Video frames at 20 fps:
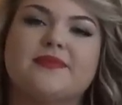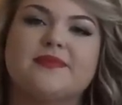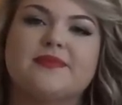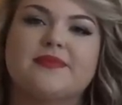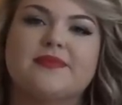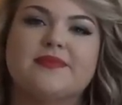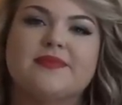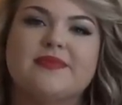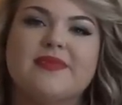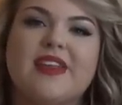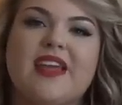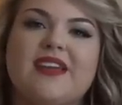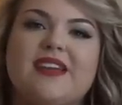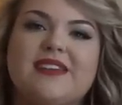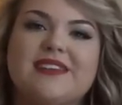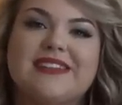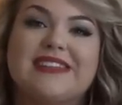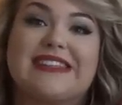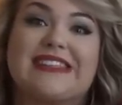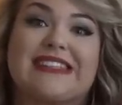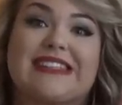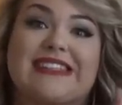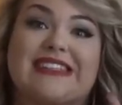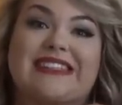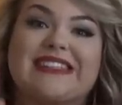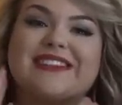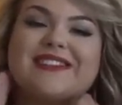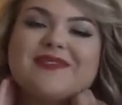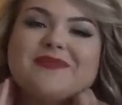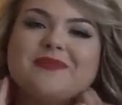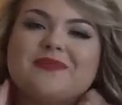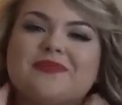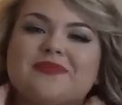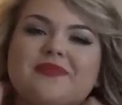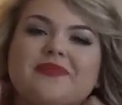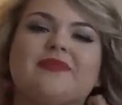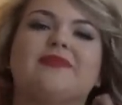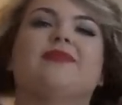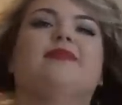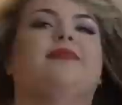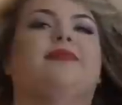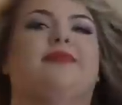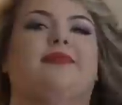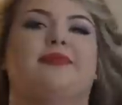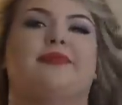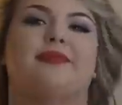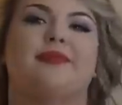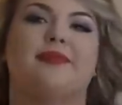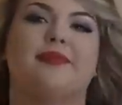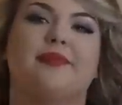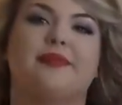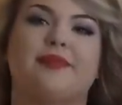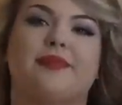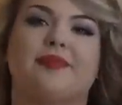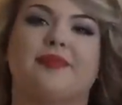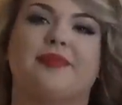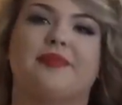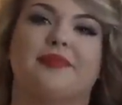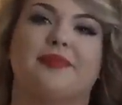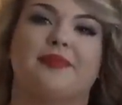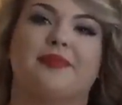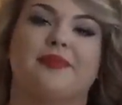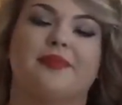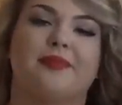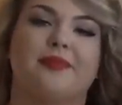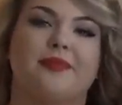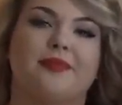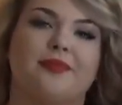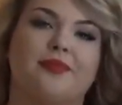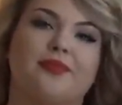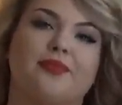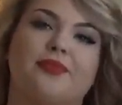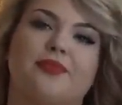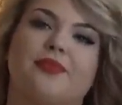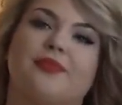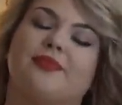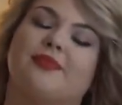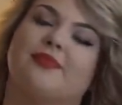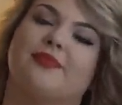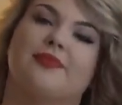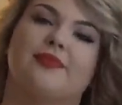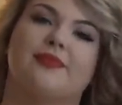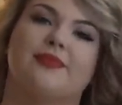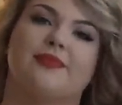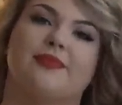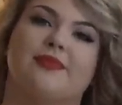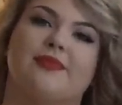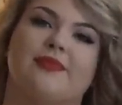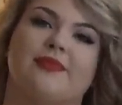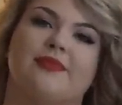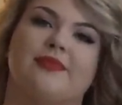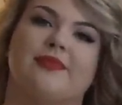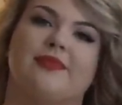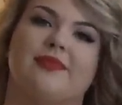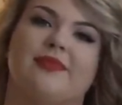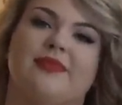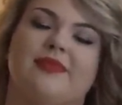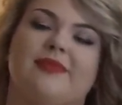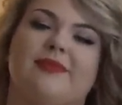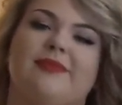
No words are spoken by the person on screen.